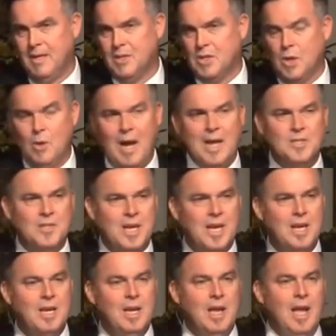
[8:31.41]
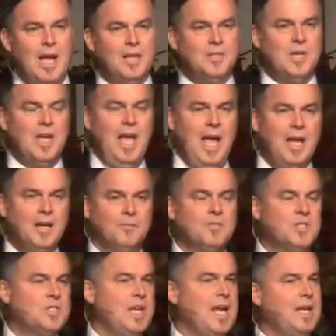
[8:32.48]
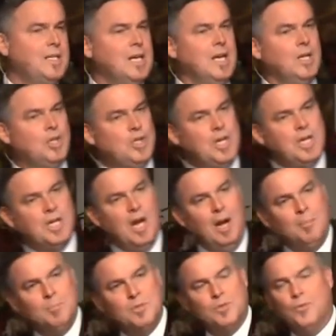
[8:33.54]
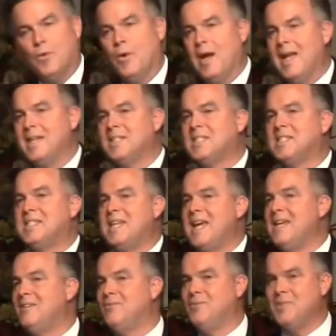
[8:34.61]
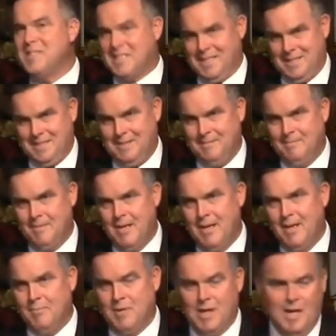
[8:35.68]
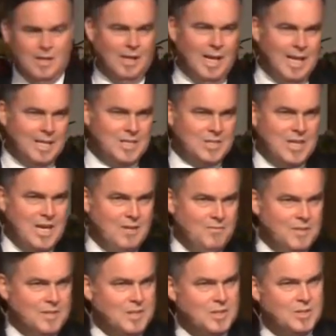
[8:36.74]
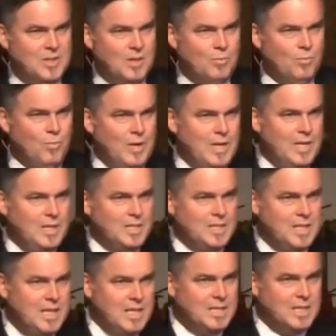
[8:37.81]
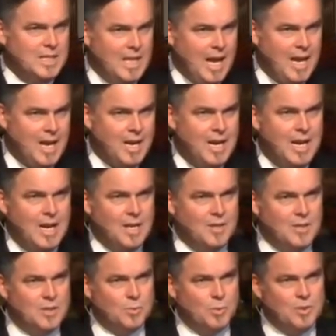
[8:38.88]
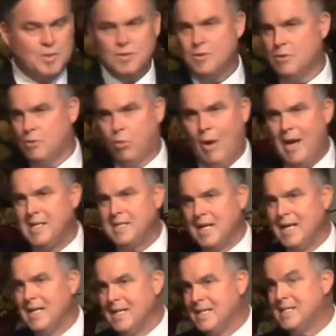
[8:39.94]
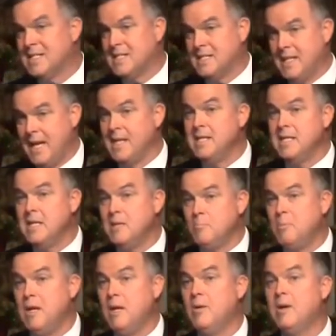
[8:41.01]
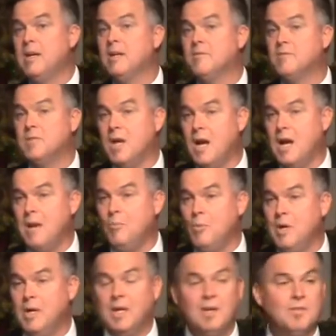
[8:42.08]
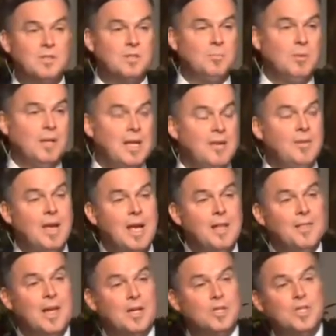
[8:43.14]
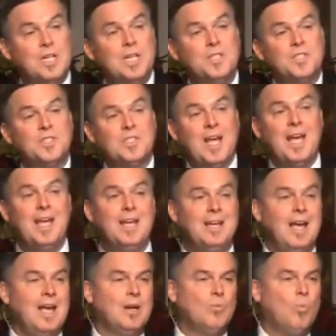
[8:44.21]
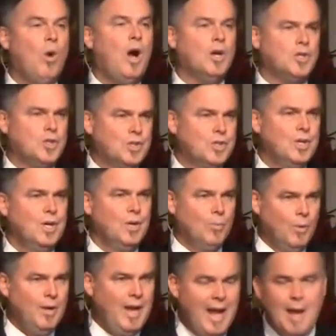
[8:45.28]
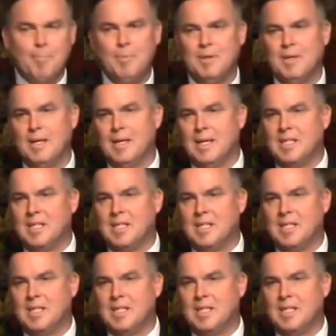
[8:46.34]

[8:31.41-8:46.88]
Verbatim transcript: So, as a, as a head of state, she comes for a state visit. But unlike state visits that we see today, this was quite an extended period of time, we are given to believe, that she stayed and watched what happened and